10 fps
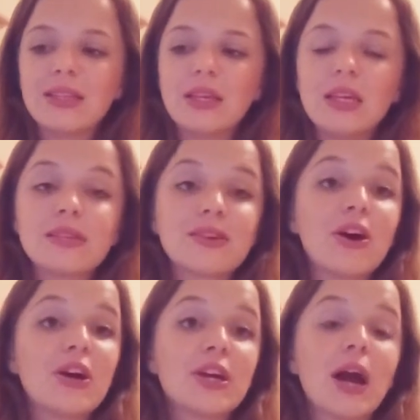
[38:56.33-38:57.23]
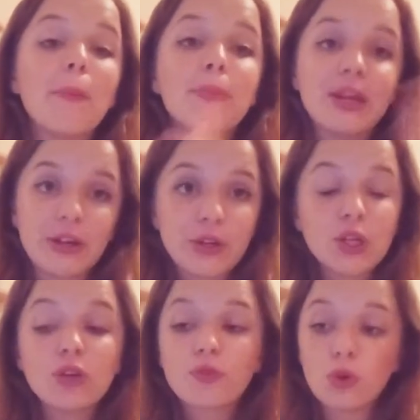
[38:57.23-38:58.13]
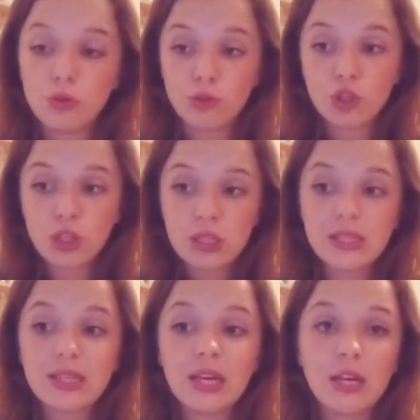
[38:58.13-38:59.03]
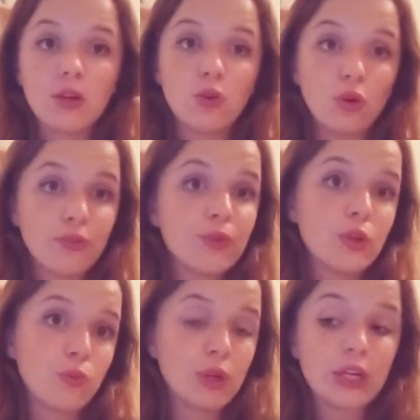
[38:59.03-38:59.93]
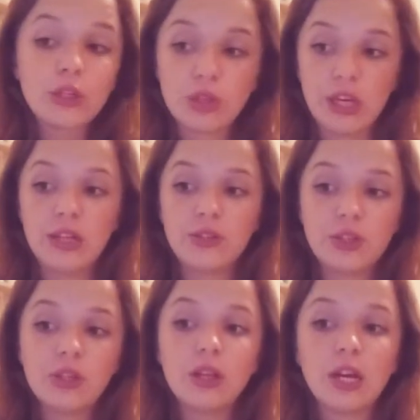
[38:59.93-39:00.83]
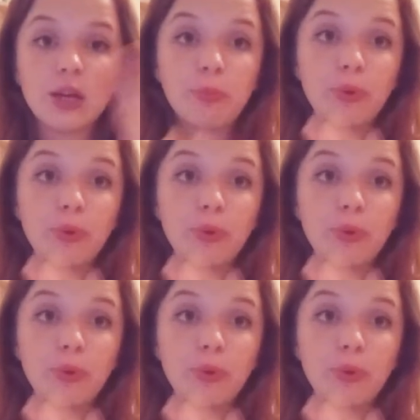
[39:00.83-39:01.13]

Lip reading: These are a pair of conjunctions that often work together, like